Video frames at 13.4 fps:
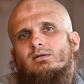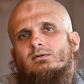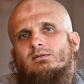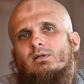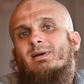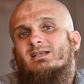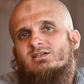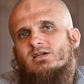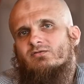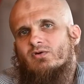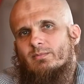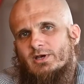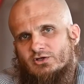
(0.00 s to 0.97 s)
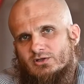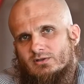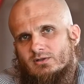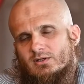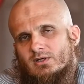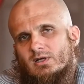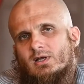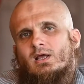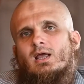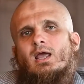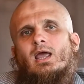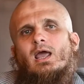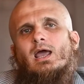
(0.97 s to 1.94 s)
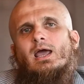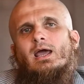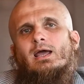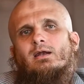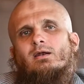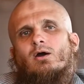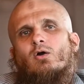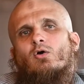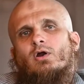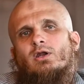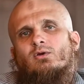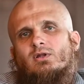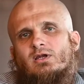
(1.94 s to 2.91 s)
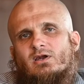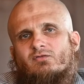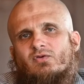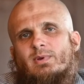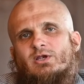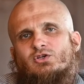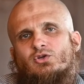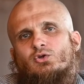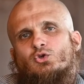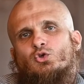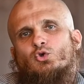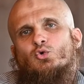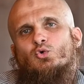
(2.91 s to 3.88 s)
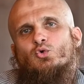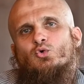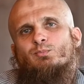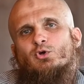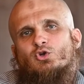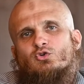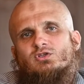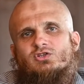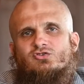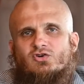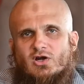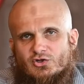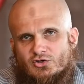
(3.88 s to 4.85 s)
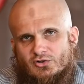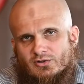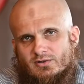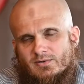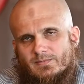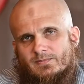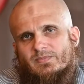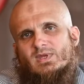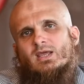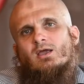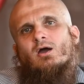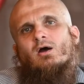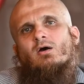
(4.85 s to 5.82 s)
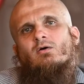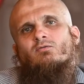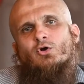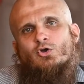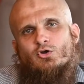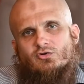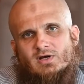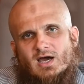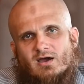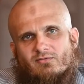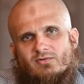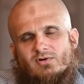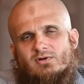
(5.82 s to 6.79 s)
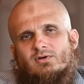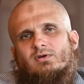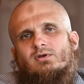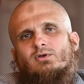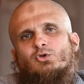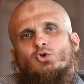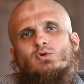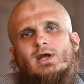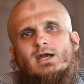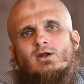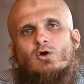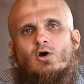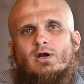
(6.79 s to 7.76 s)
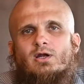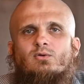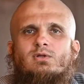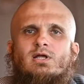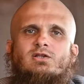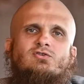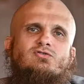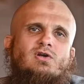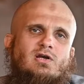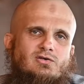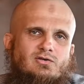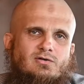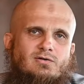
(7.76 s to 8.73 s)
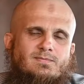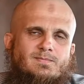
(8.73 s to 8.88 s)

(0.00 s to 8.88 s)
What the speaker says: the best information, and according to that information, you produce a structure for your draft. You write according to that structure,